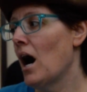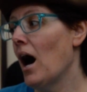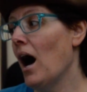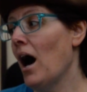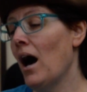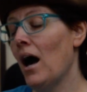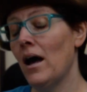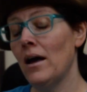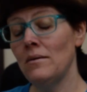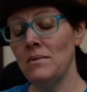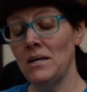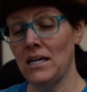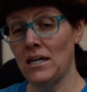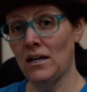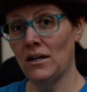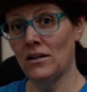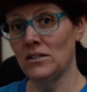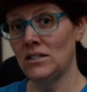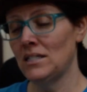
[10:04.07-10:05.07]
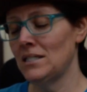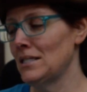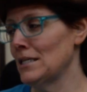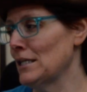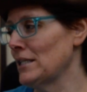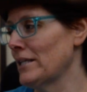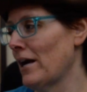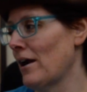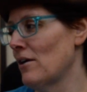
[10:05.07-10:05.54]
"I'm here to
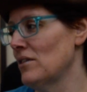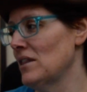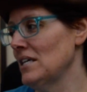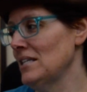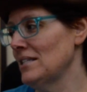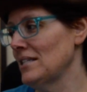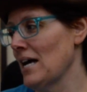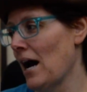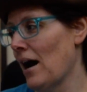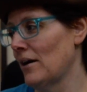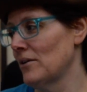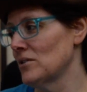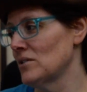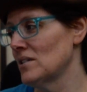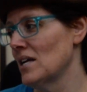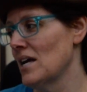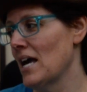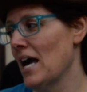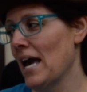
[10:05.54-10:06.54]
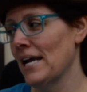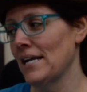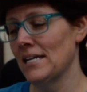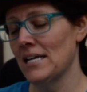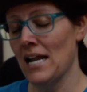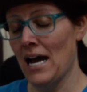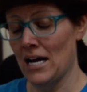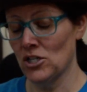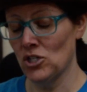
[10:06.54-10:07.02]
declare this house a
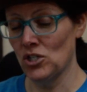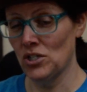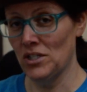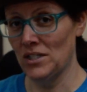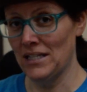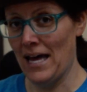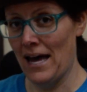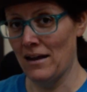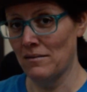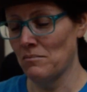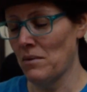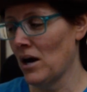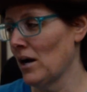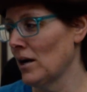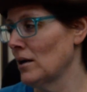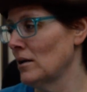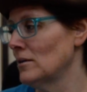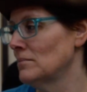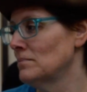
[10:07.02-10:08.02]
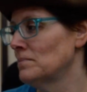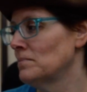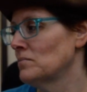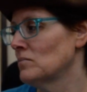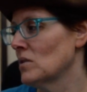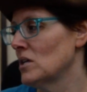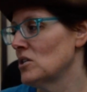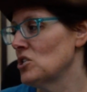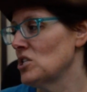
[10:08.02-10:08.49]
national landmark."
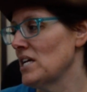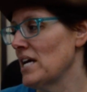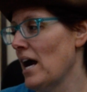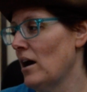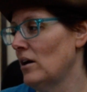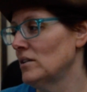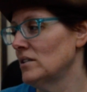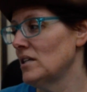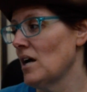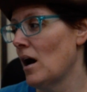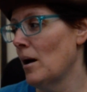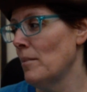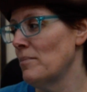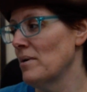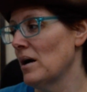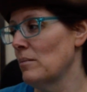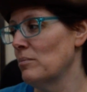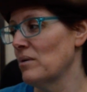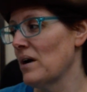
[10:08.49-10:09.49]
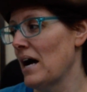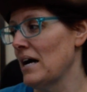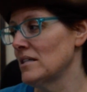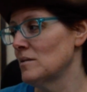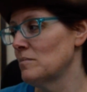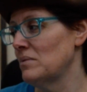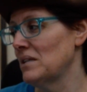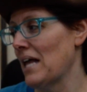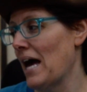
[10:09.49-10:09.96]
She held up a
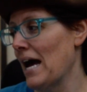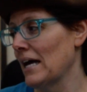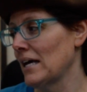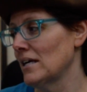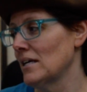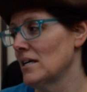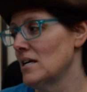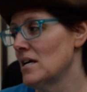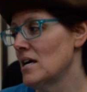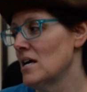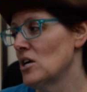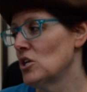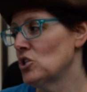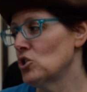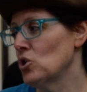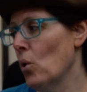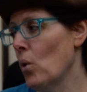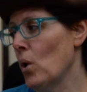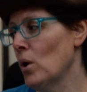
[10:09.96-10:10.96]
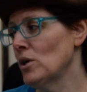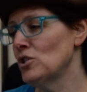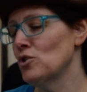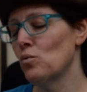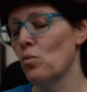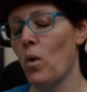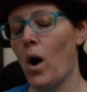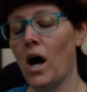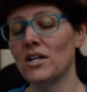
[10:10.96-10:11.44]
brass plaque. "George
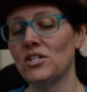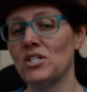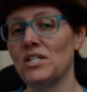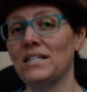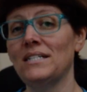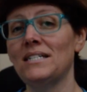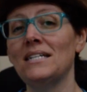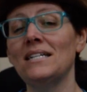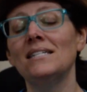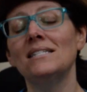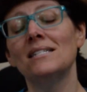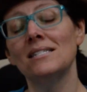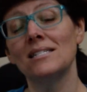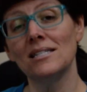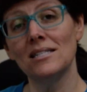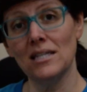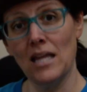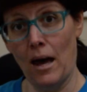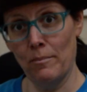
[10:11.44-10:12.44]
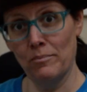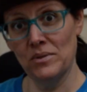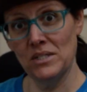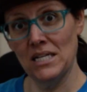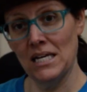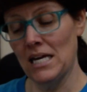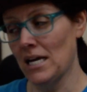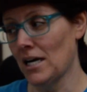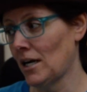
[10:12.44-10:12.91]
Washington slept
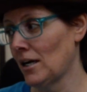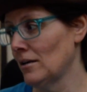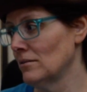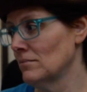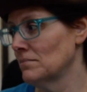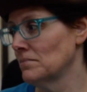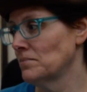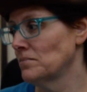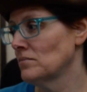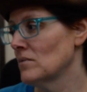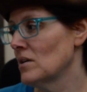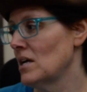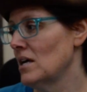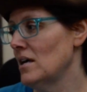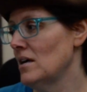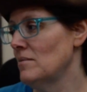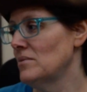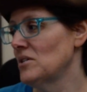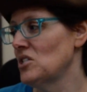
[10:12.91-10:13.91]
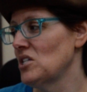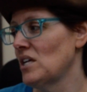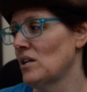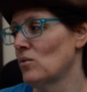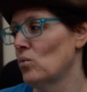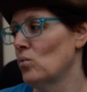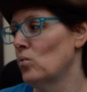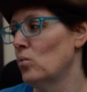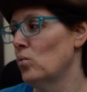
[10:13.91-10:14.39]
here."
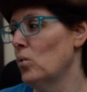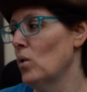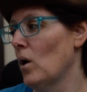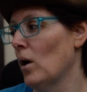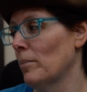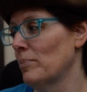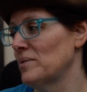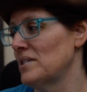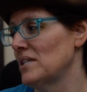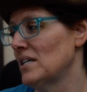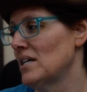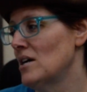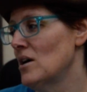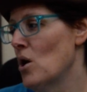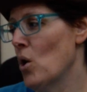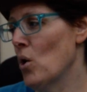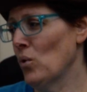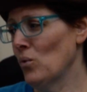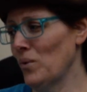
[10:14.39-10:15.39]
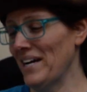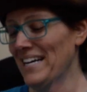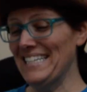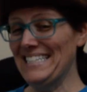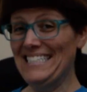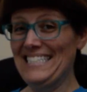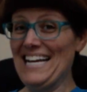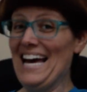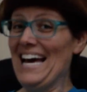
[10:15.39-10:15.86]
Imogene whooped.
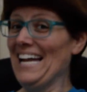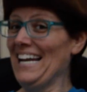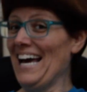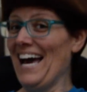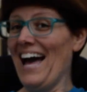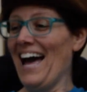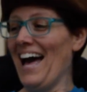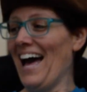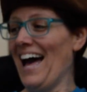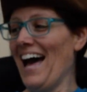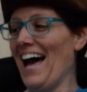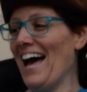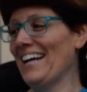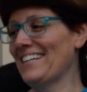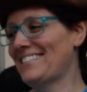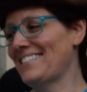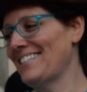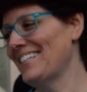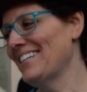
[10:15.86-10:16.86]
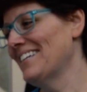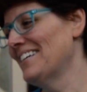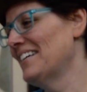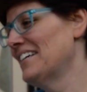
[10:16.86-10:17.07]
"We did it!"